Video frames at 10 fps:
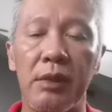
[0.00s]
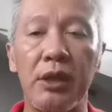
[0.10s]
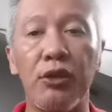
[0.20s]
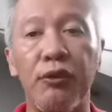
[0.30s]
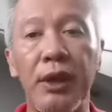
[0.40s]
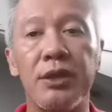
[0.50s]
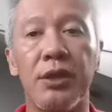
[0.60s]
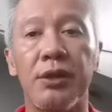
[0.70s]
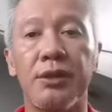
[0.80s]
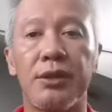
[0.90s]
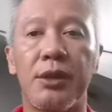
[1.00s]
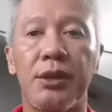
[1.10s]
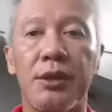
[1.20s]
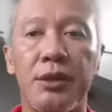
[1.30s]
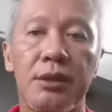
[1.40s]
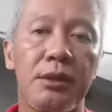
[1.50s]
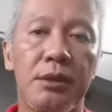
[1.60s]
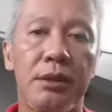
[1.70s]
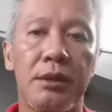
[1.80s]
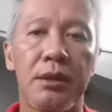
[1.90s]
innovations or
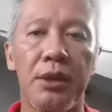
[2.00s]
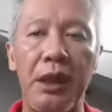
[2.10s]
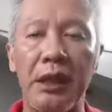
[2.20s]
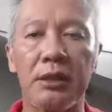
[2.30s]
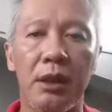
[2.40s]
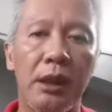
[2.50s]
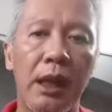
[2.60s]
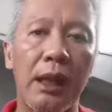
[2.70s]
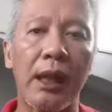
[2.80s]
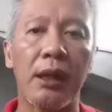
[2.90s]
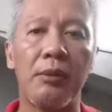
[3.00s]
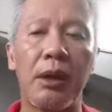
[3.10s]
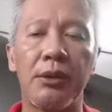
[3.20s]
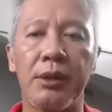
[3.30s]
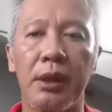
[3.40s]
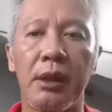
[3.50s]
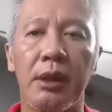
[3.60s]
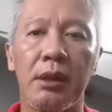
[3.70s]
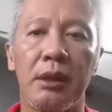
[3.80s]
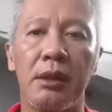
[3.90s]
things that I like about
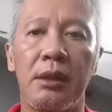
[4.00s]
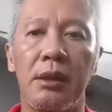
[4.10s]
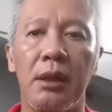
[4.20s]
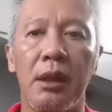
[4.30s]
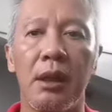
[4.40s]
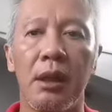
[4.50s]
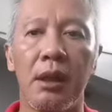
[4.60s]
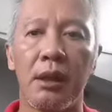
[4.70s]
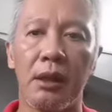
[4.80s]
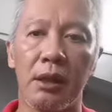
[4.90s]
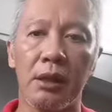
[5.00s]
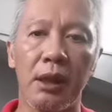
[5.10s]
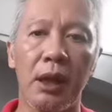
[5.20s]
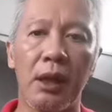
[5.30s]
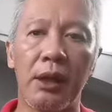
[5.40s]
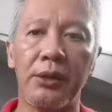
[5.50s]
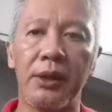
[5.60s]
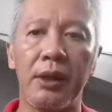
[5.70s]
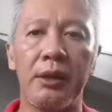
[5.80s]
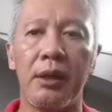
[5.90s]
the guitar,
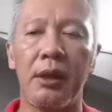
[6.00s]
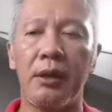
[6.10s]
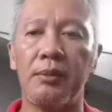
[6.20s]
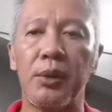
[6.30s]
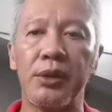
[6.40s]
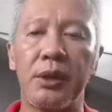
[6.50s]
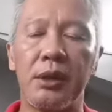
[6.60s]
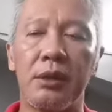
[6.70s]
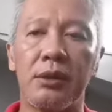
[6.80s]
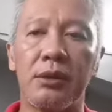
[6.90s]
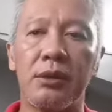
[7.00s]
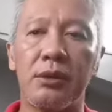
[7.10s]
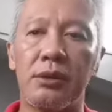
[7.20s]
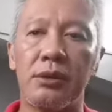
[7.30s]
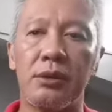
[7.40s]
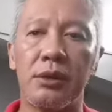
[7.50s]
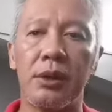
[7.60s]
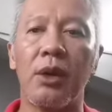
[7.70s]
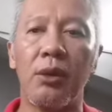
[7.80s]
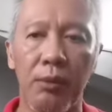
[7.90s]
and then put it
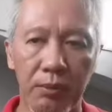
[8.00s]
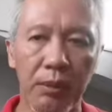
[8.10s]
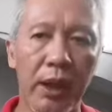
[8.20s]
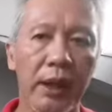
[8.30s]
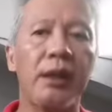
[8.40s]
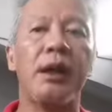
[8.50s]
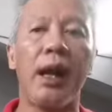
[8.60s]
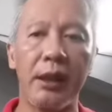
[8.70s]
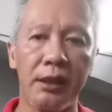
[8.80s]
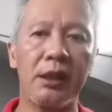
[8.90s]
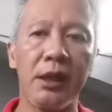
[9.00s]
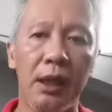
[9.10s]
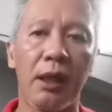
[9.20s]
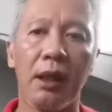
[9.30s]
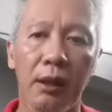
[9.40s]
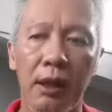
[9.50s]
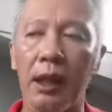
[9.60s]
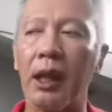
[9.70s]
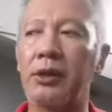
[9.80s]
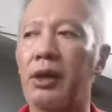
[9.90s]
into my ideal
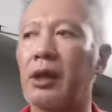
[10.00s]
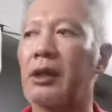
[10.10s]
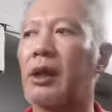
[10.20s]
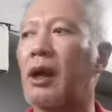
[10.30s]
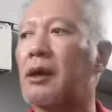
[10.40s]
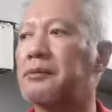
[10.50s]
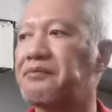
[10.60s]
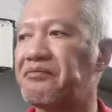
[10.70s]
electric guitar.